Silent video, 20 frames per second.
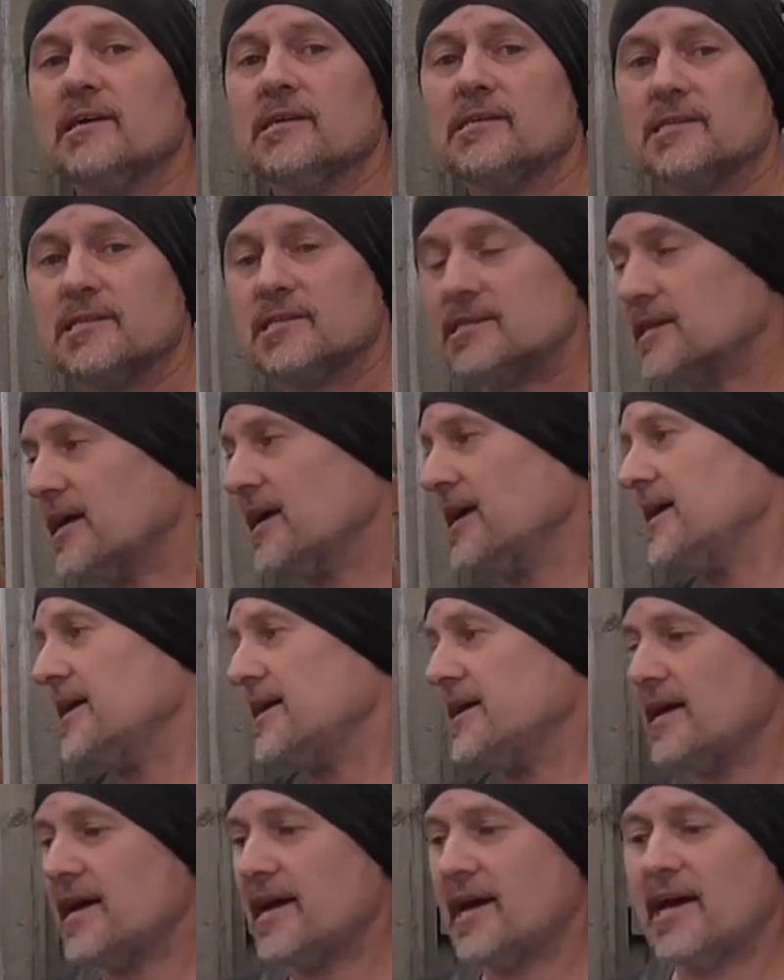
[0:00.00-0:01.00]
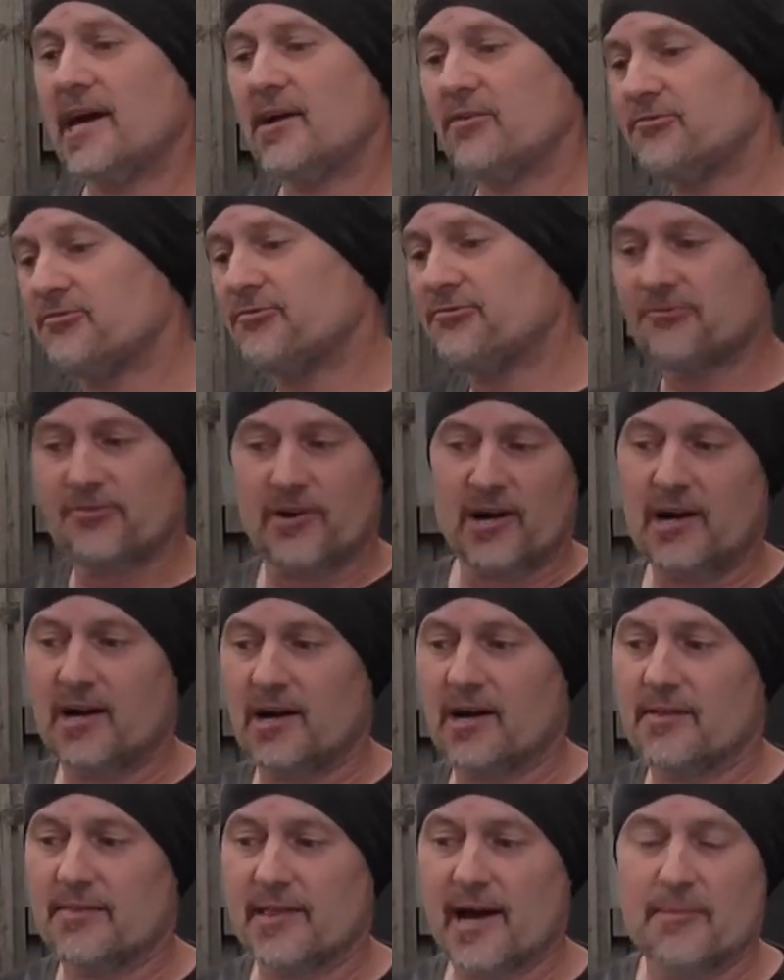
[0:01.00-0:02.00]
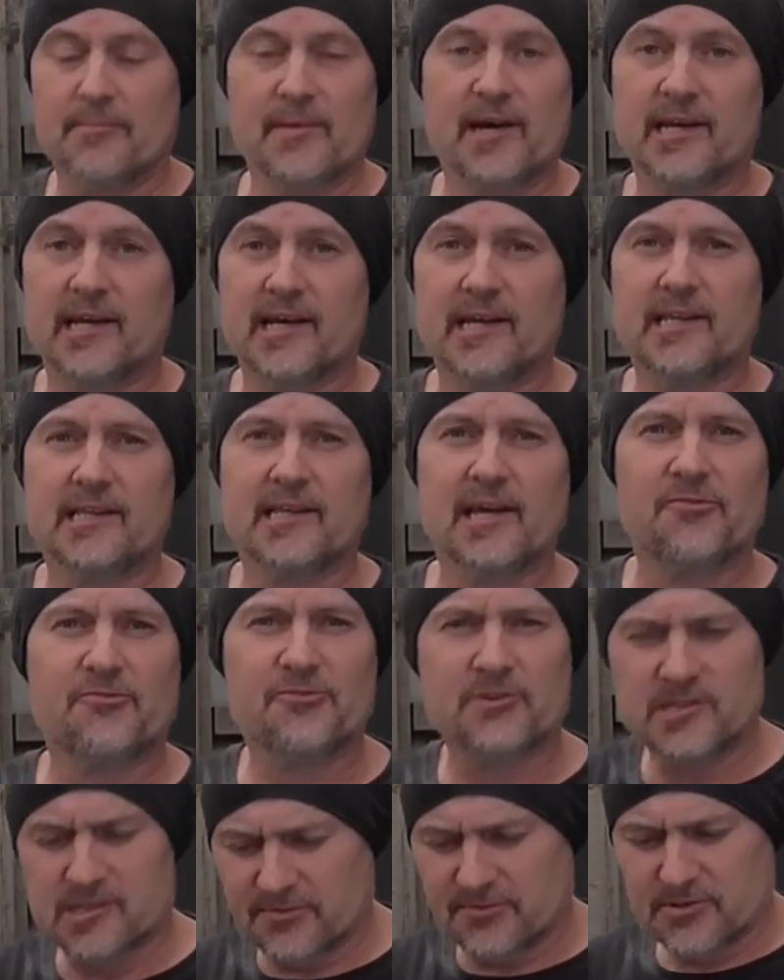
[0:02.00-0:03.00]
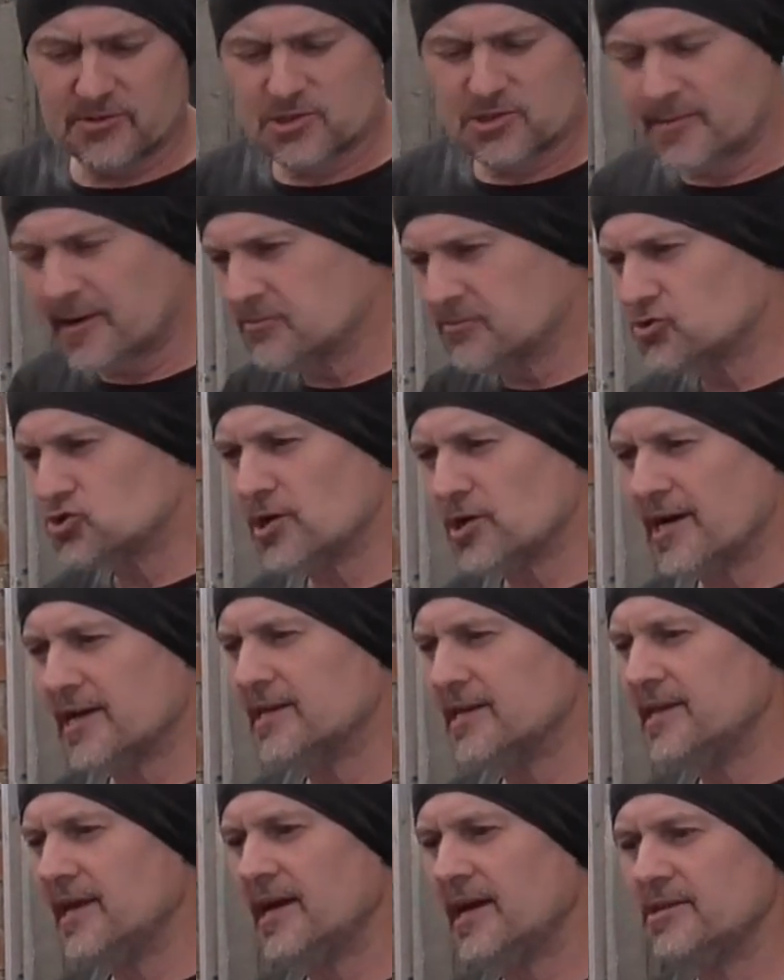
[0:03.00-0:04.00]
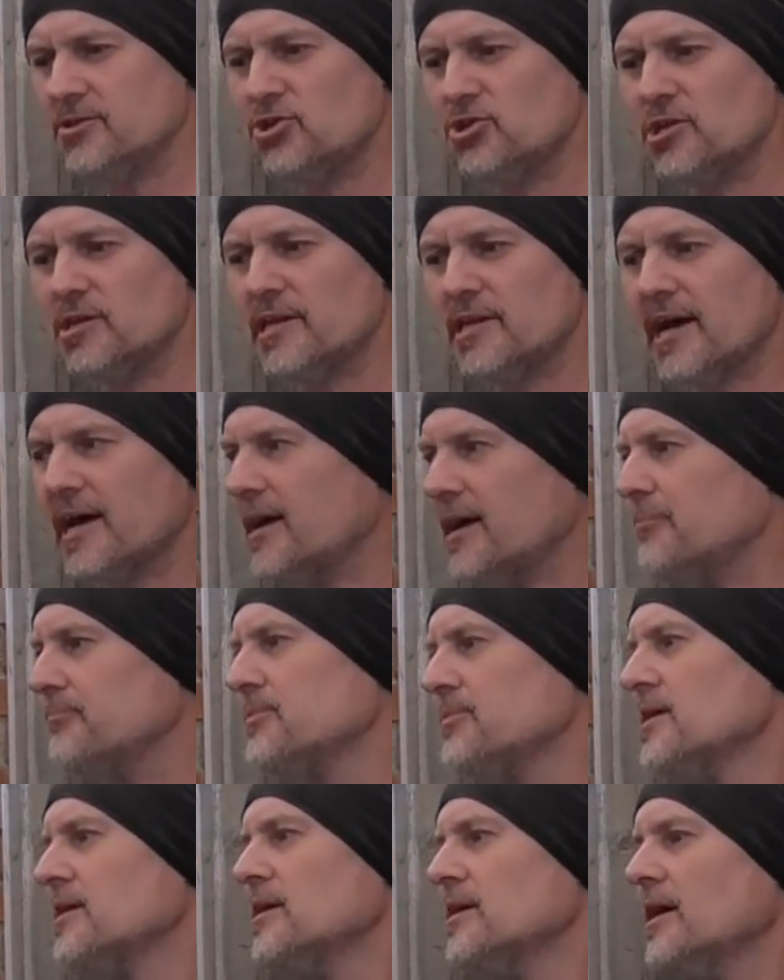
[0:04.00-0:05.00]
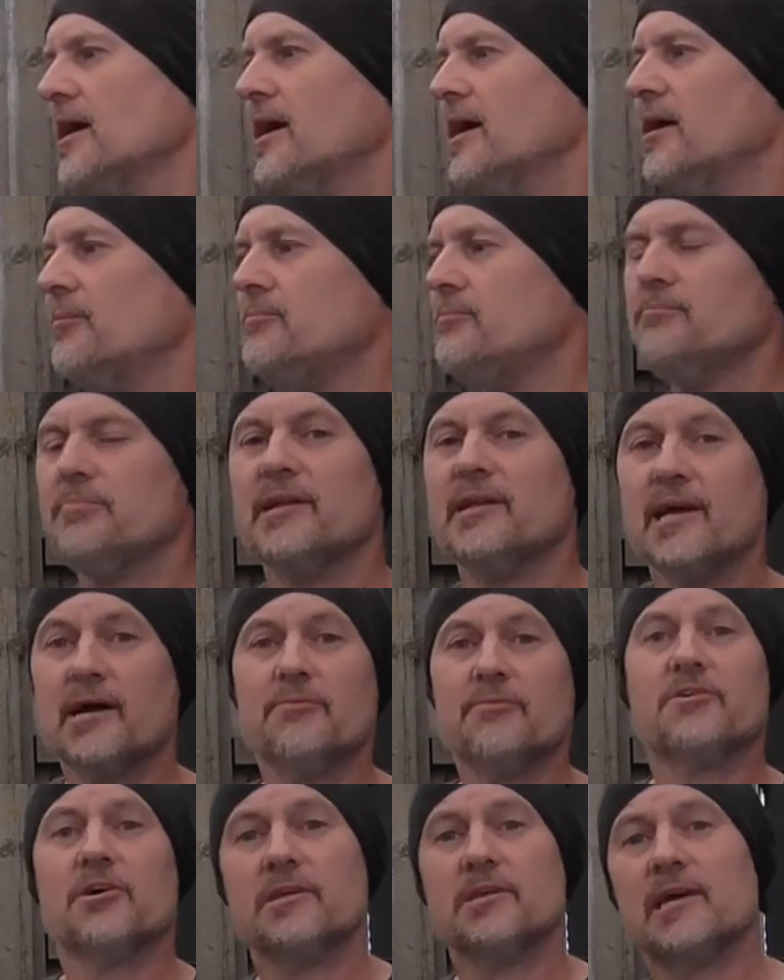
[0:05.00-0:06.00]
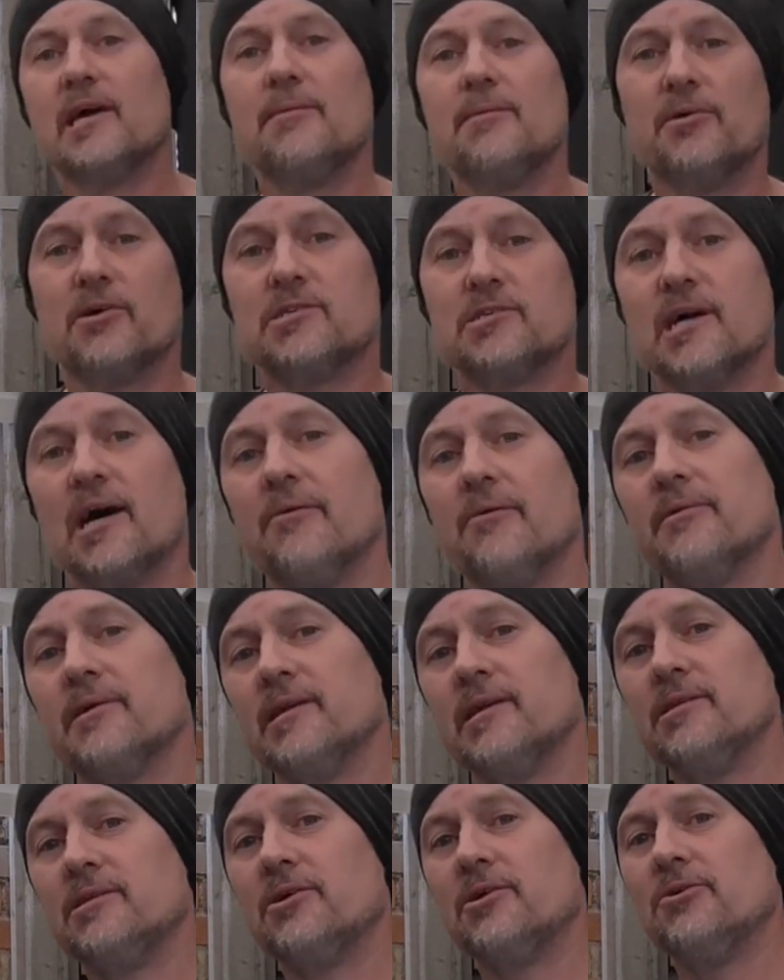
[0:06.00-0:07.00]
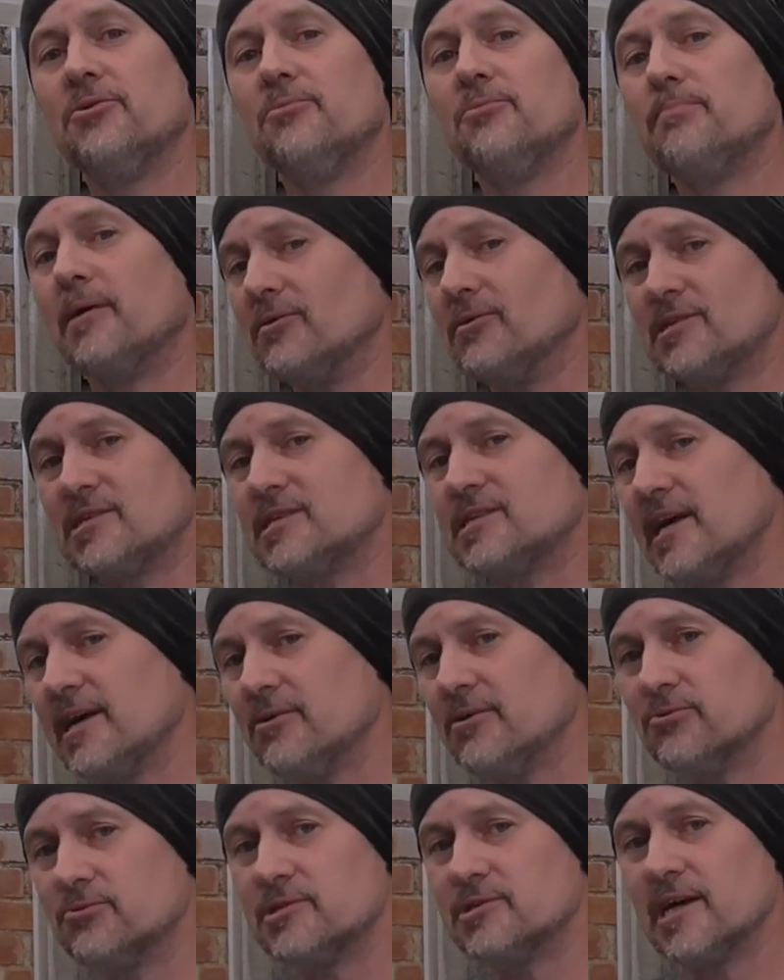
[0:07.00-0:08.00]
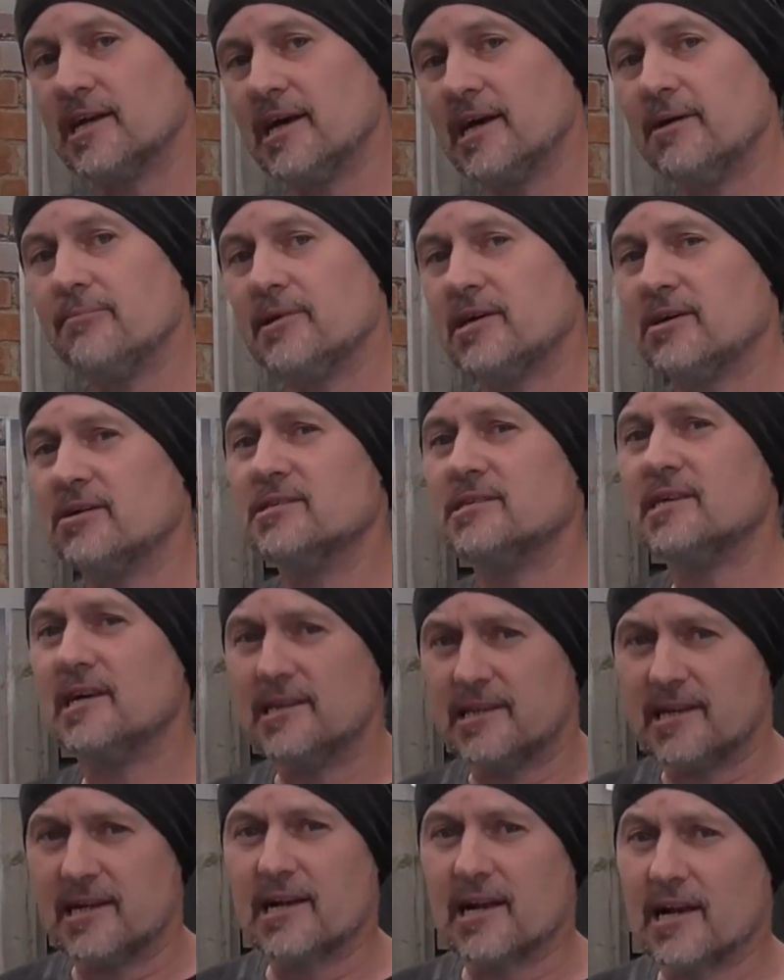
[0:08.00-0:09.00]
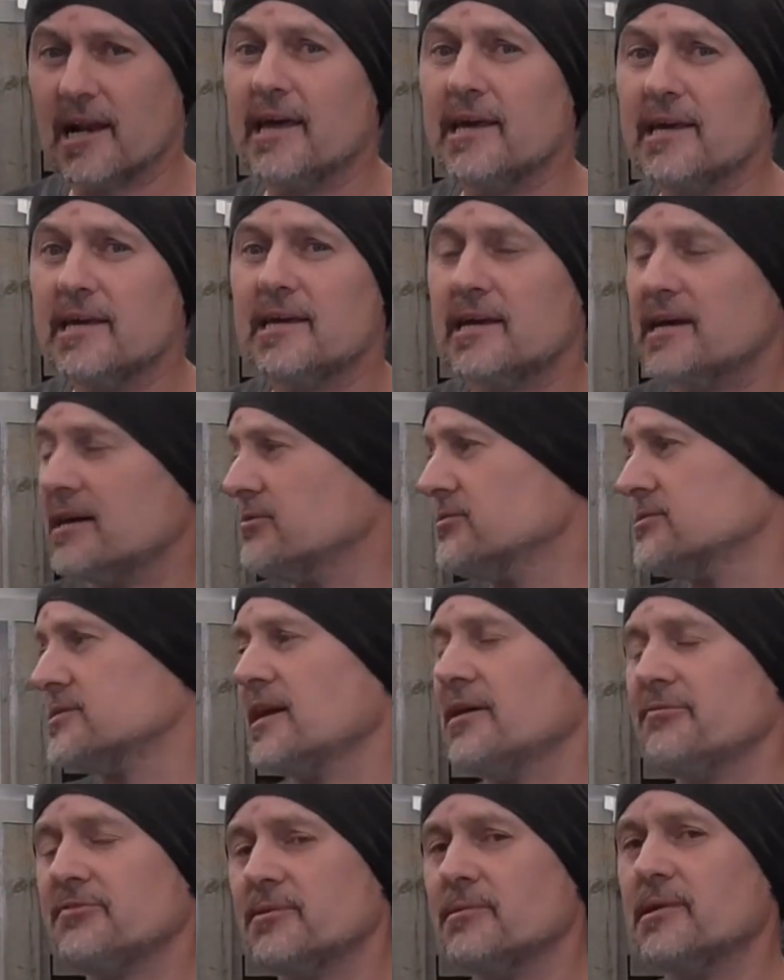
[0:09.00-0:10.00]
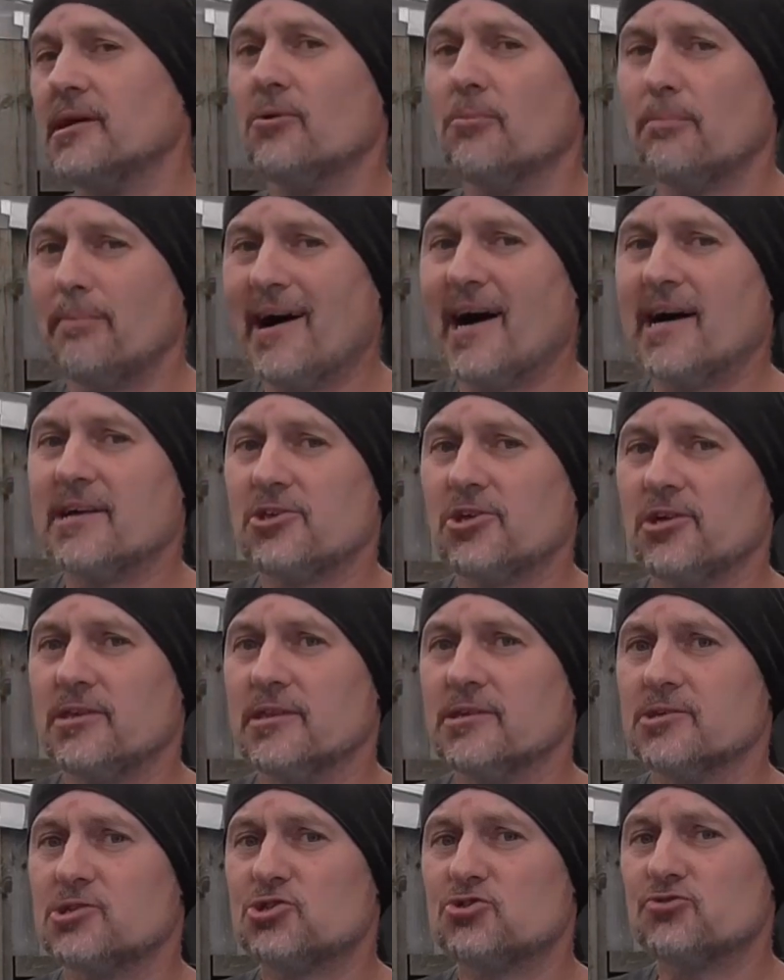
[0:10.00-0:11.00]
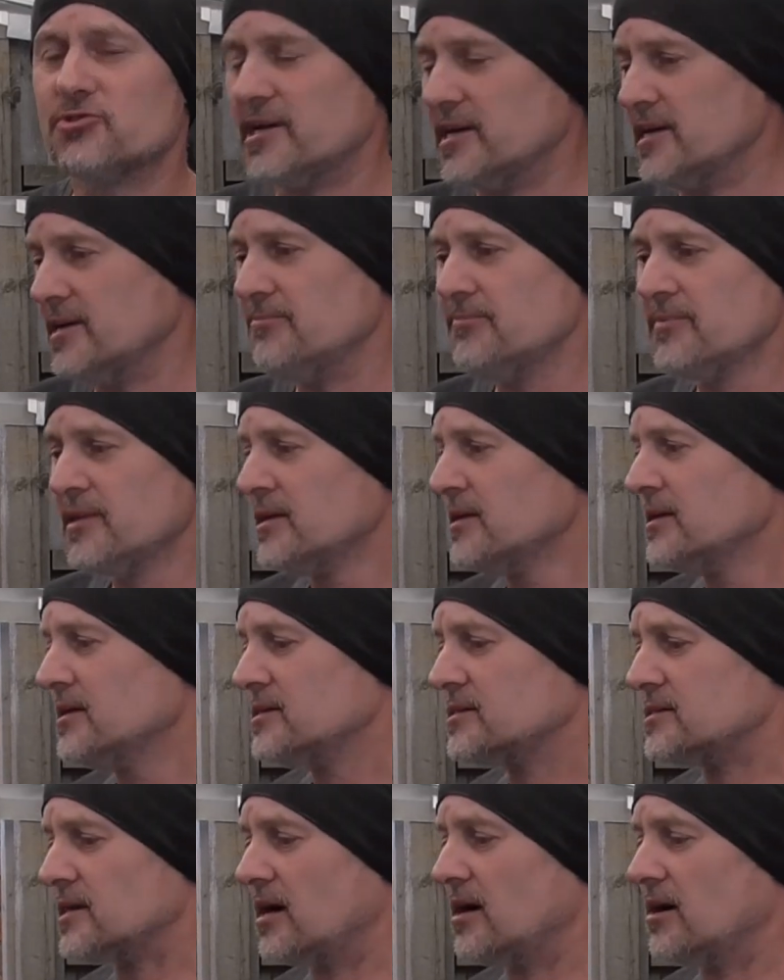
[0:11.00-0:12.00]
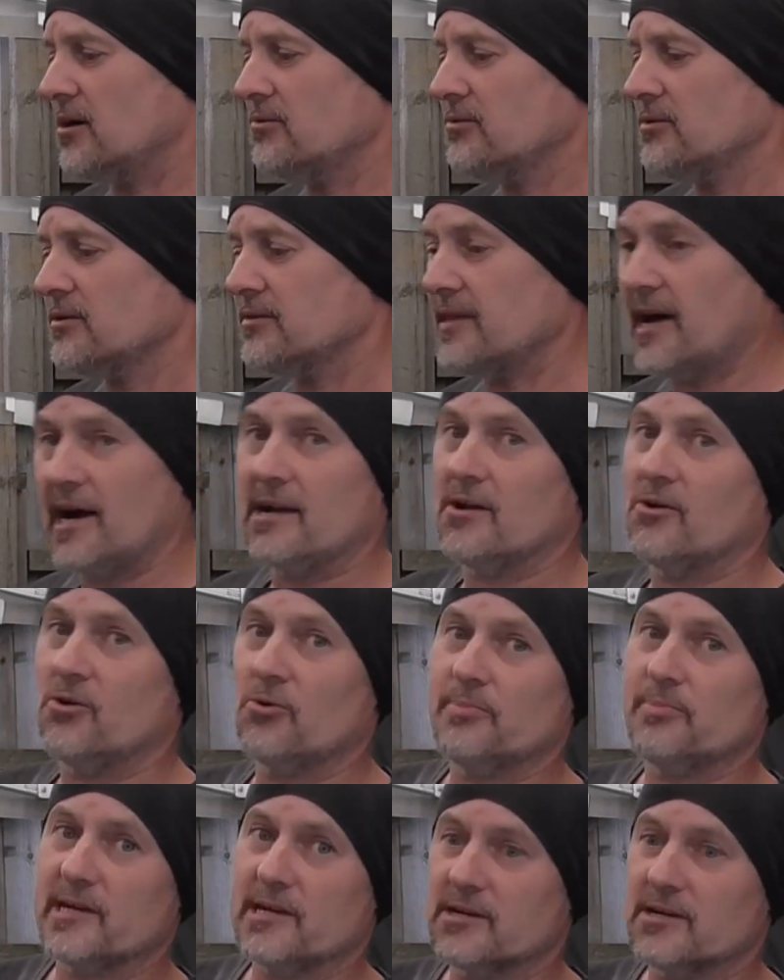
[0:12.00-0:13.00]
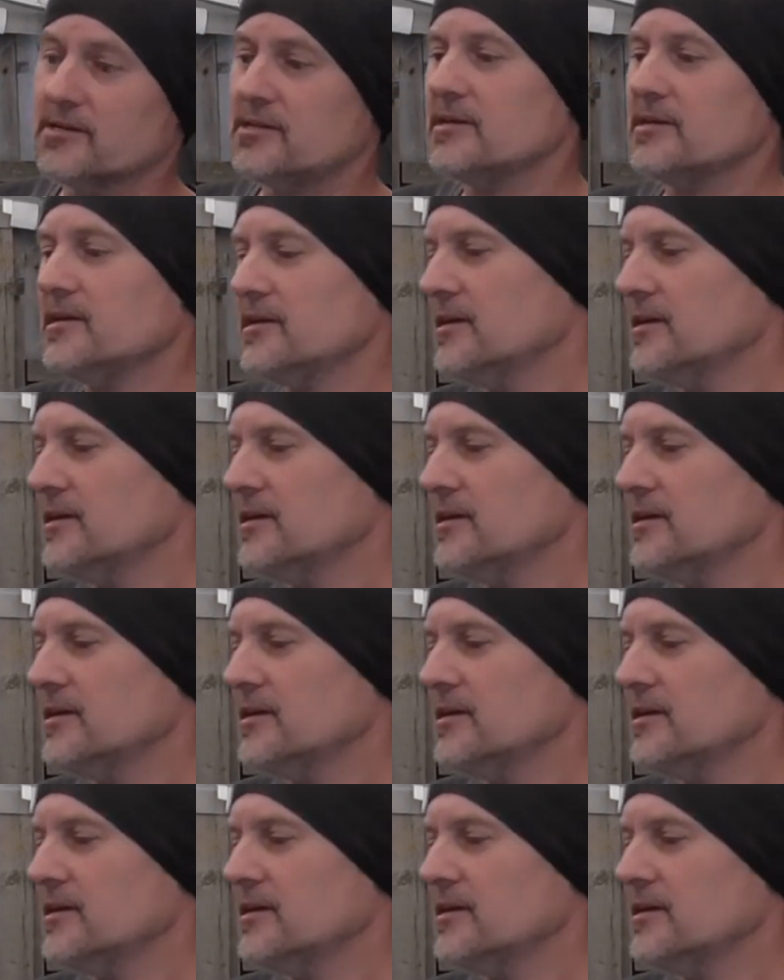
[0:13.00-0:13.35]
to see if that made any difference, if it's somehow dragging the engine down. But now we've got the gearbox out, we're going to do both seals in it because it did leak. It always left a little patch in the street. So that'll all be good.